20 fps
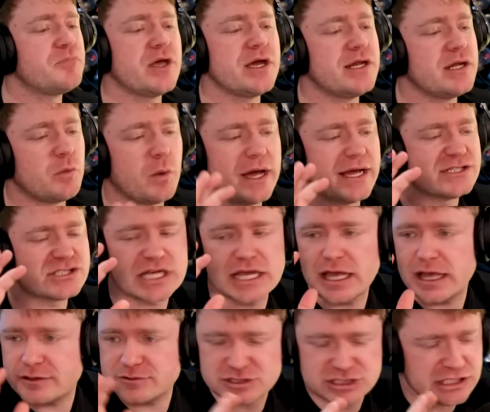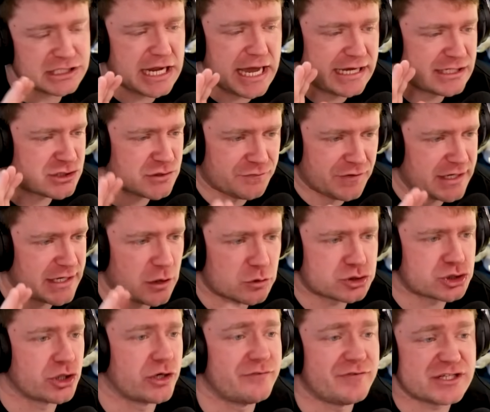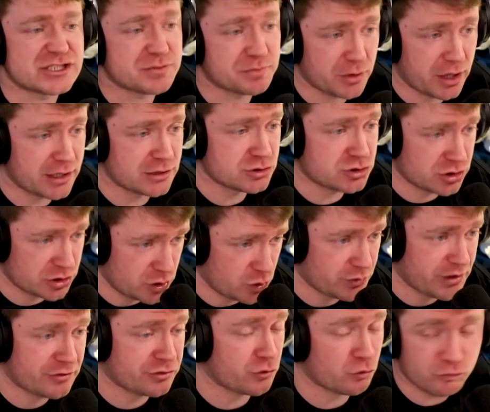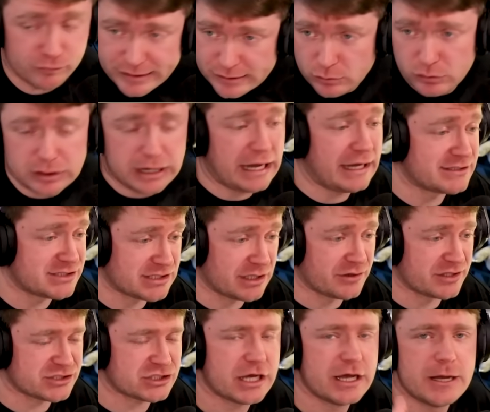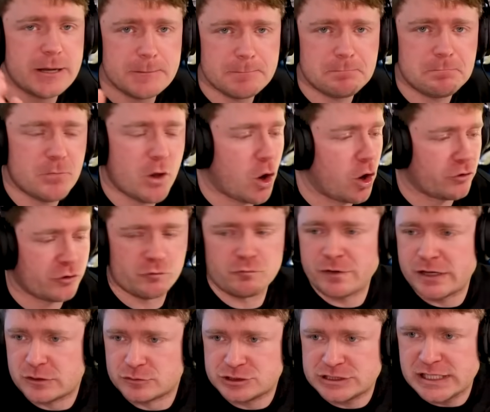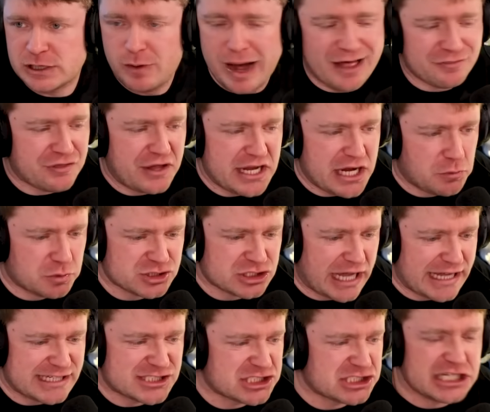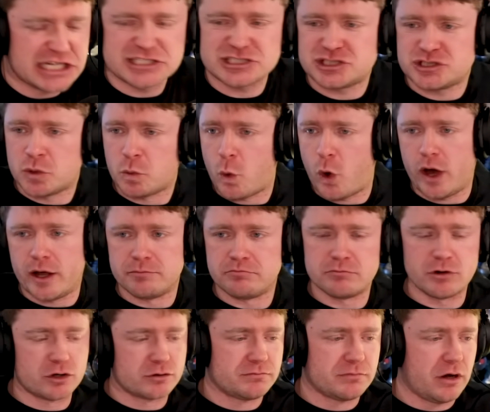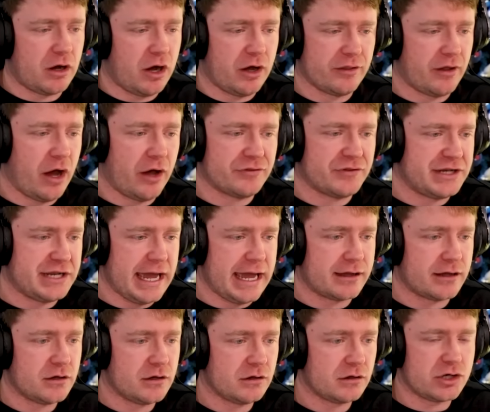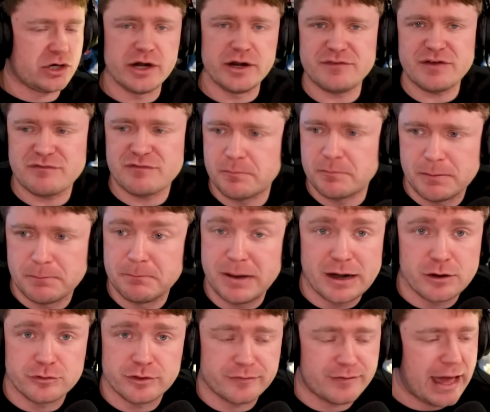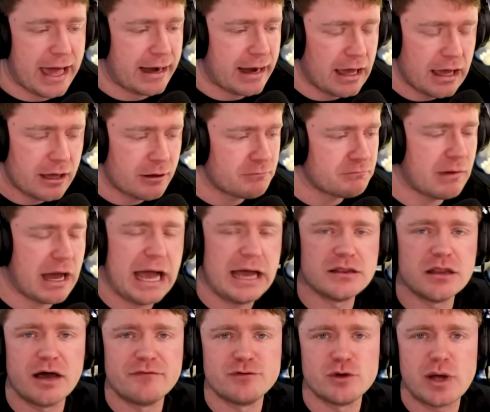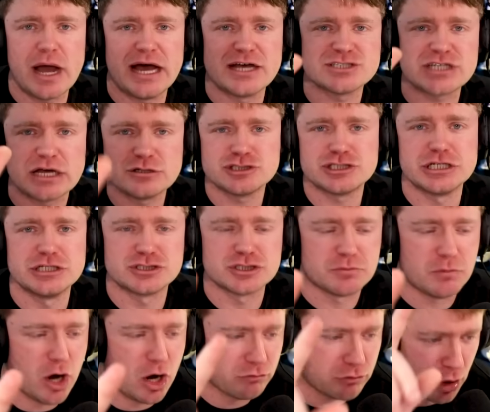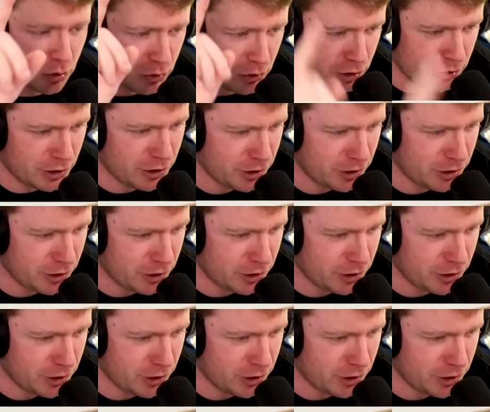Anyways, today's video should have explained to you that the real Godzillas are the real deal. I think it was like 6-1 or on the day. Could have even been better than that. I love you guys. I'll see you tomorrow.